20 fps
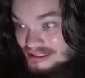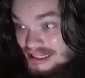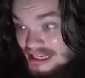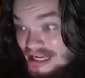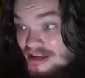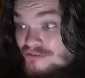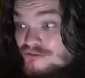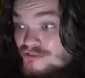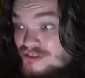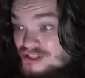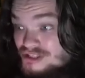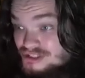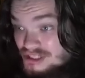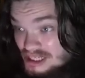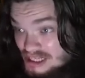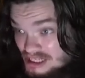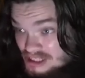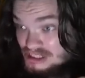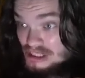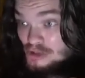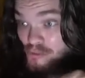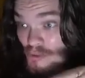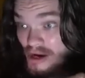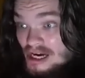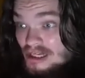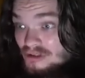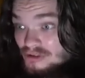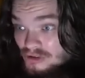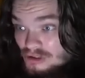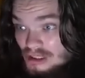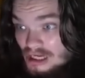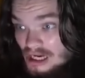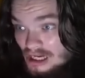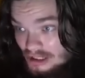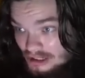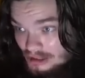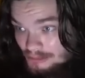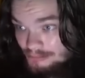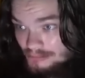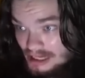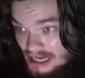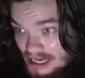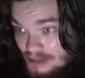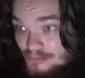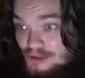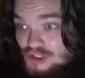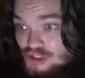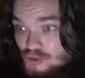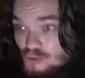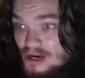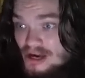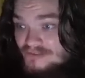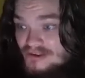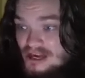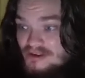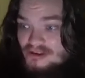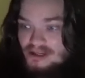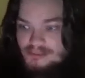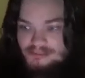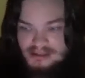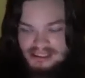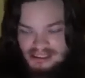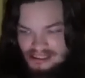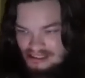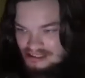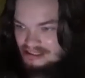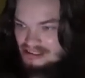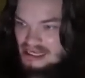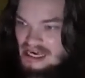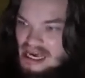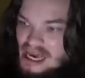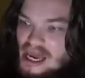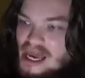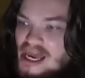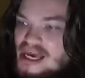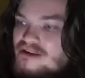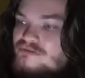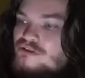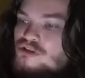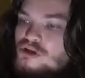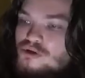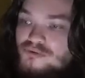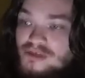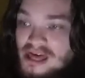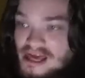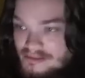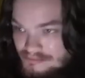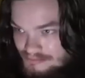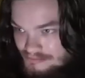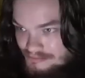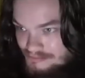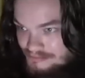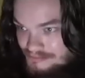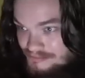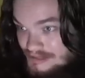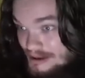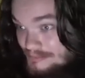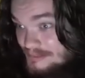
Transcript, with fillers: If this is a Wagner column, and we do have evidence, but even though that That